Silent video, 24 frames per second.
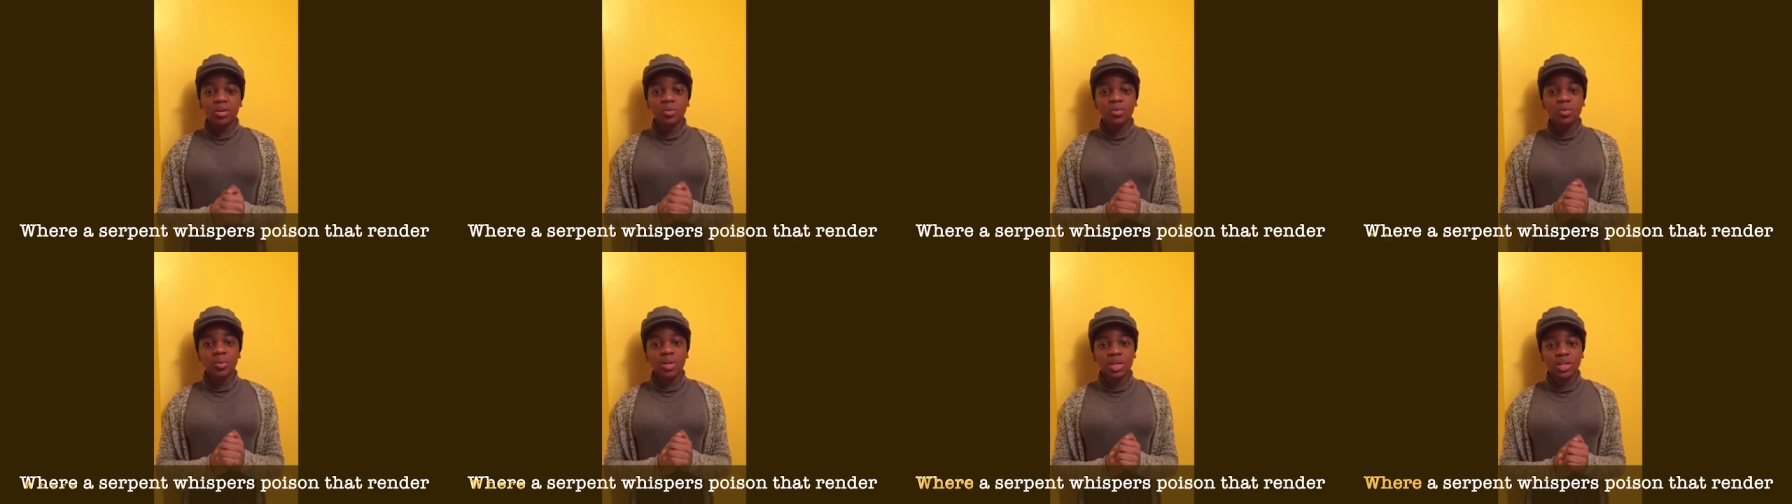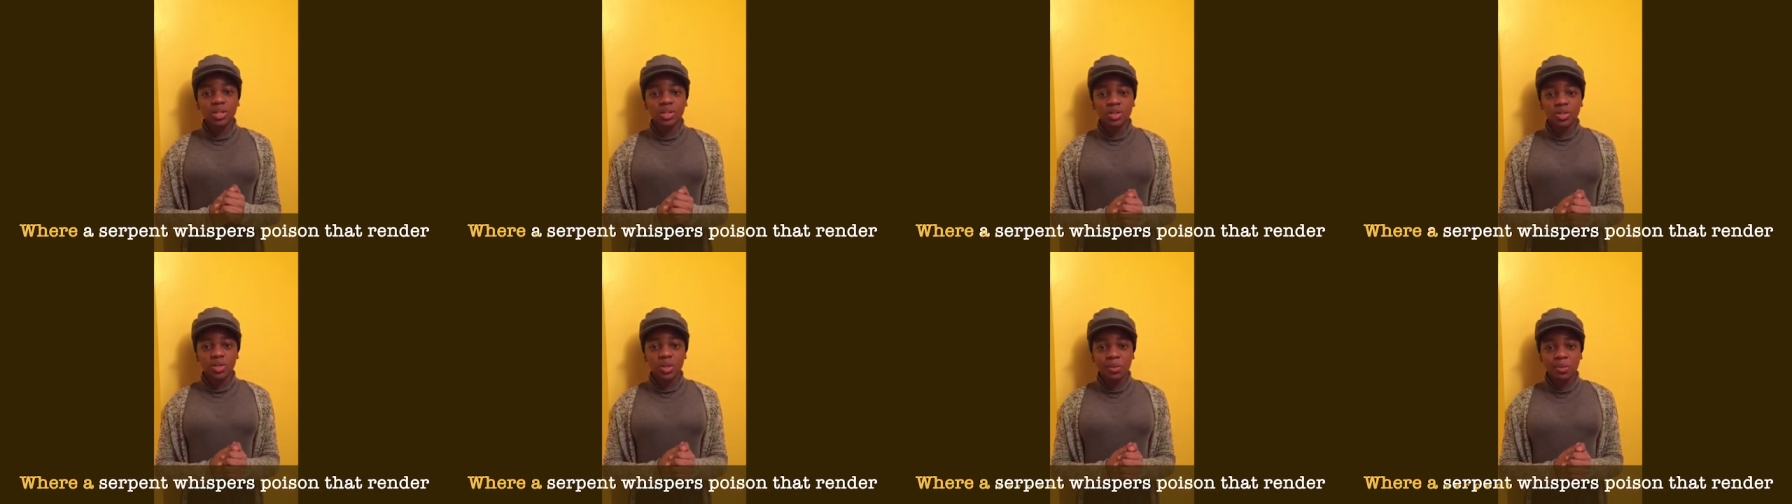
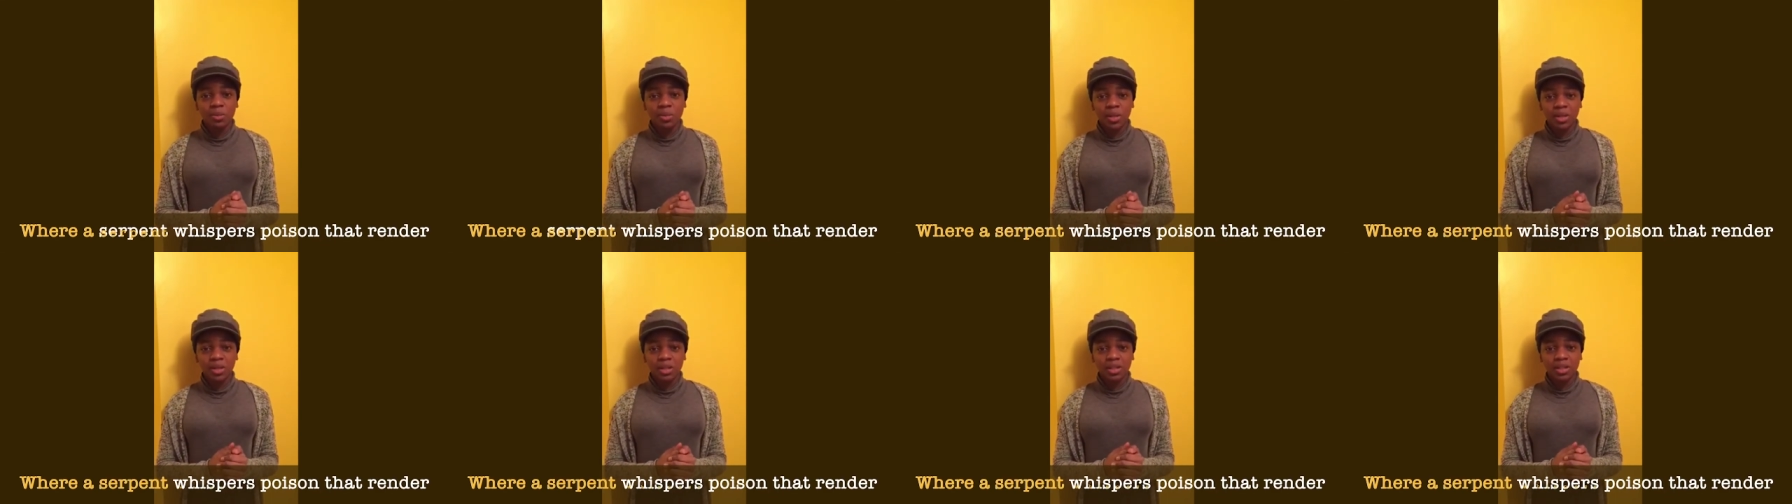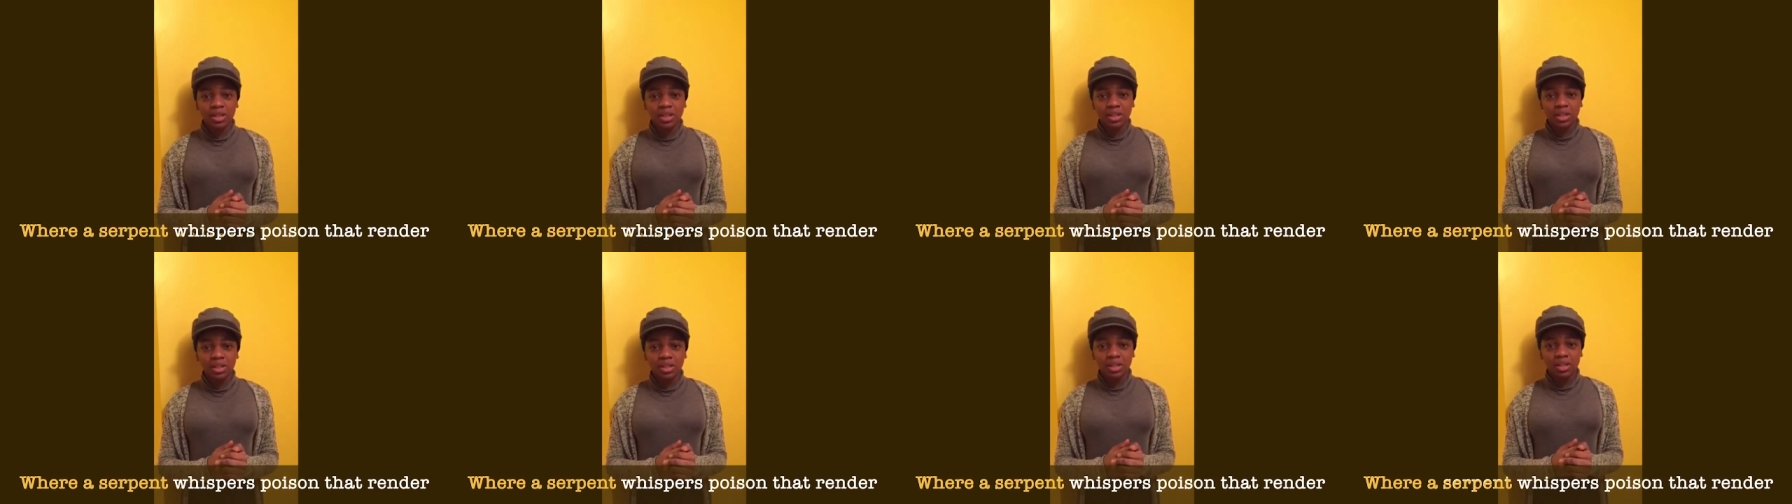Where
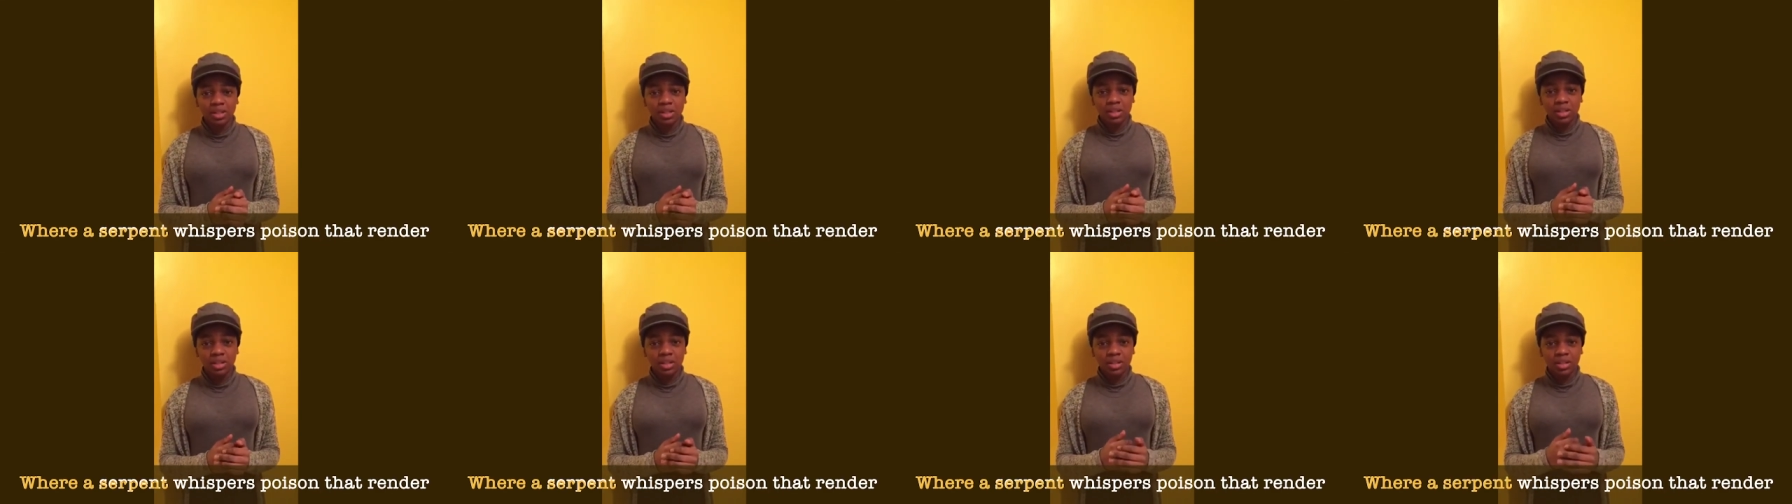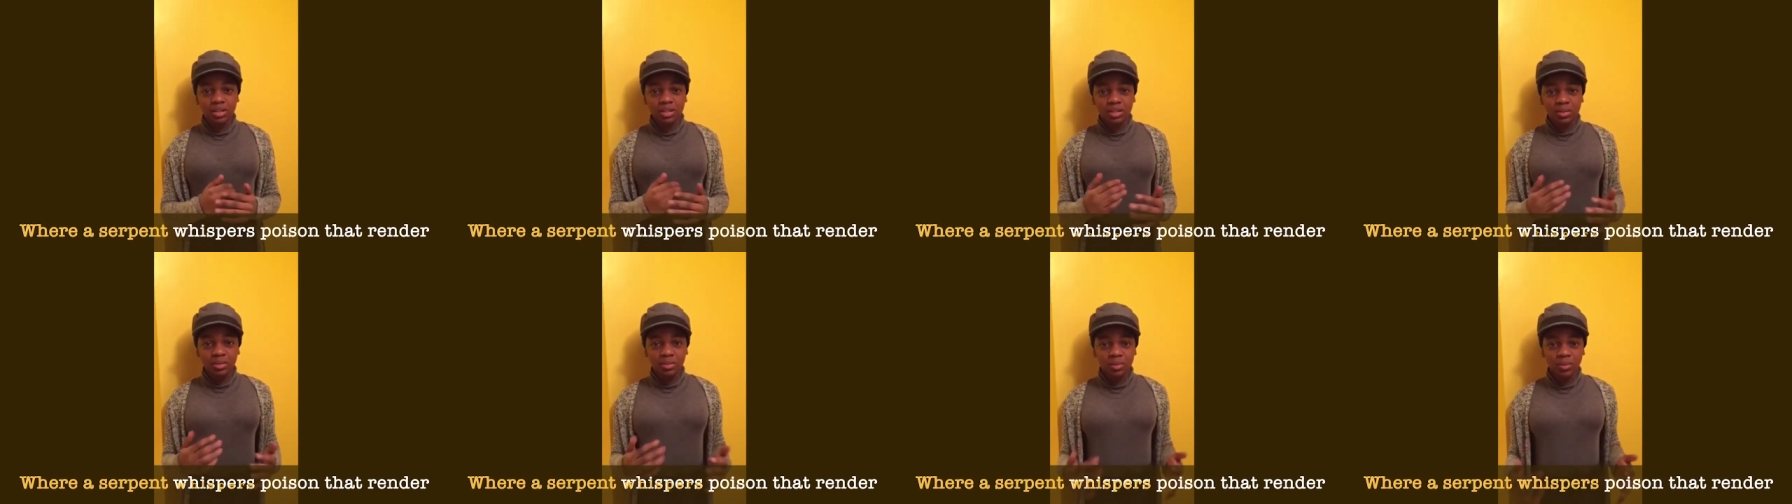serpent
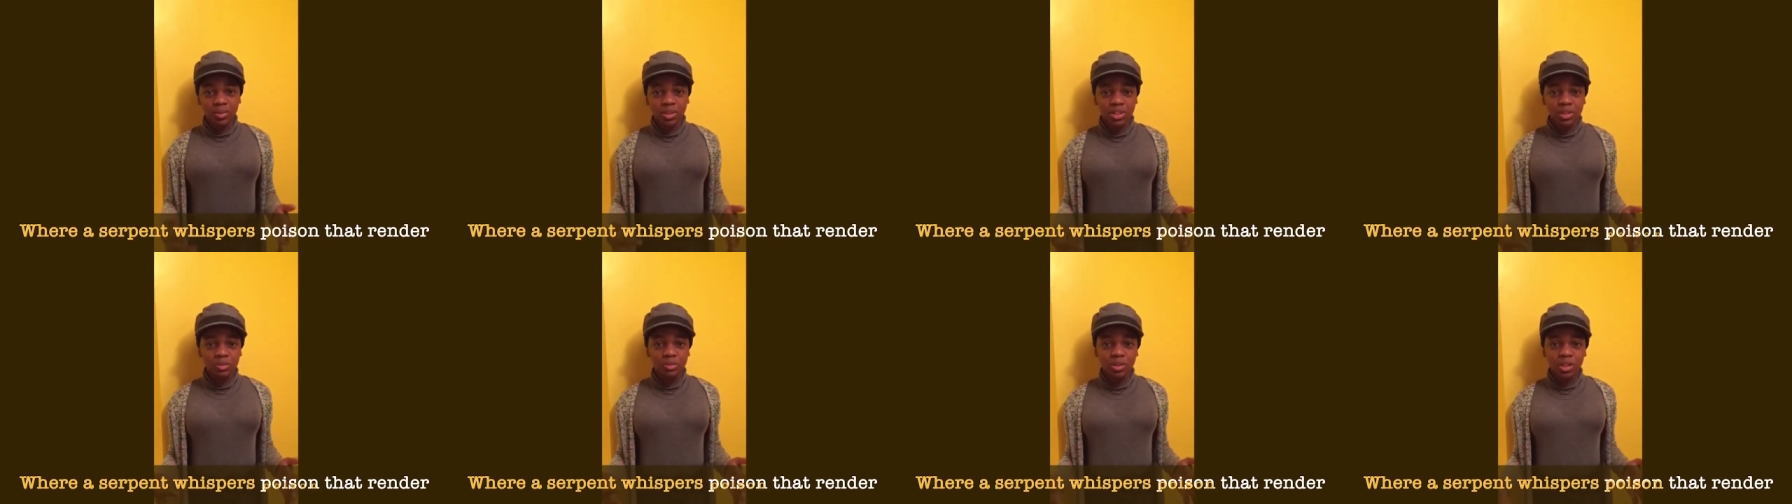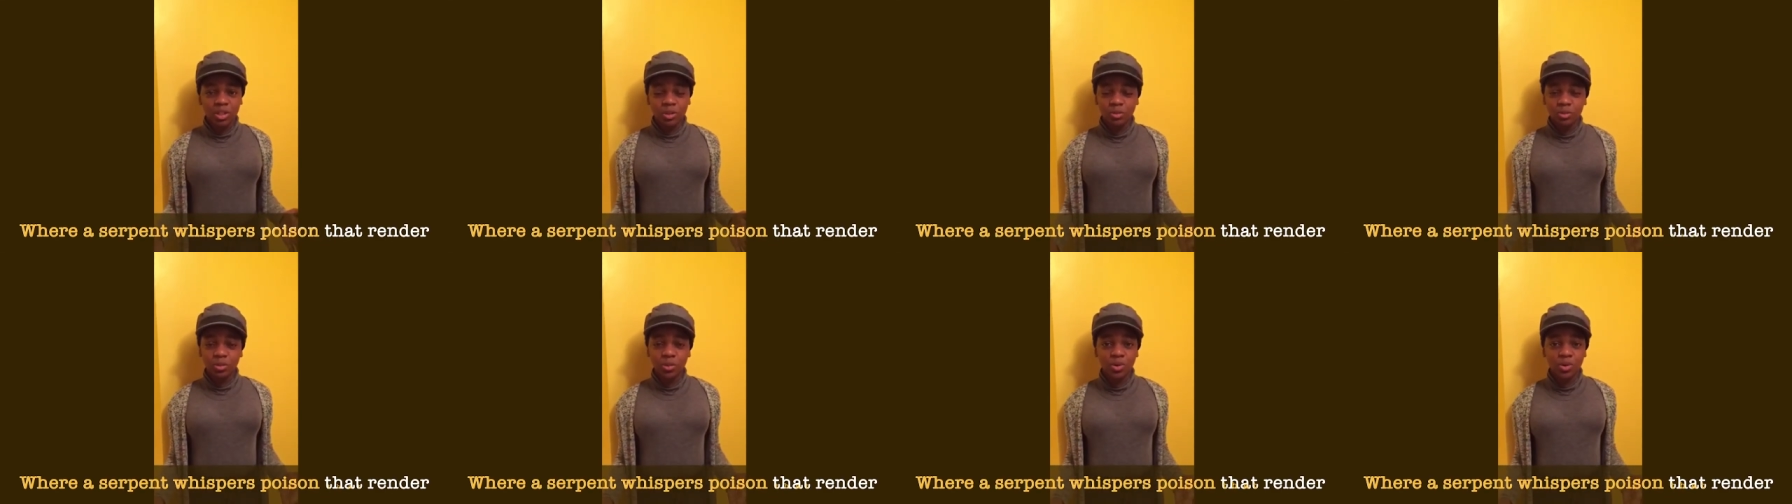whispers